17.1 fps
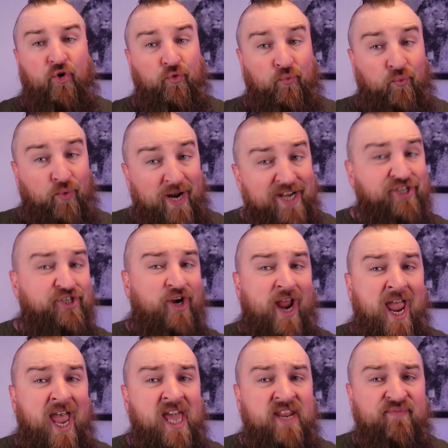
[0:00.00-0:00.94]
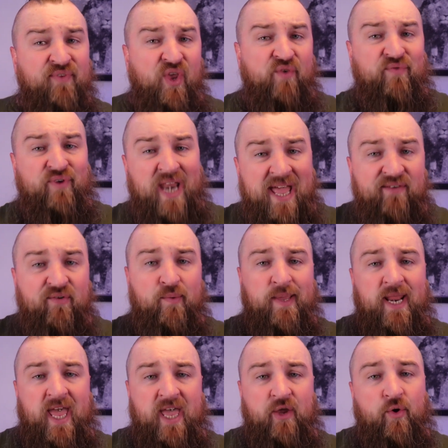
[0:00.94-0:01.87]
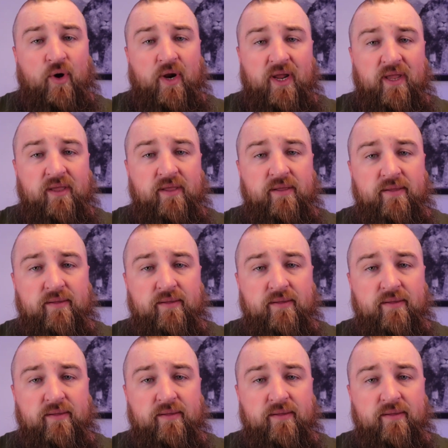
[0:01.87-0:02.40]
Raise your hand if you've never been angry.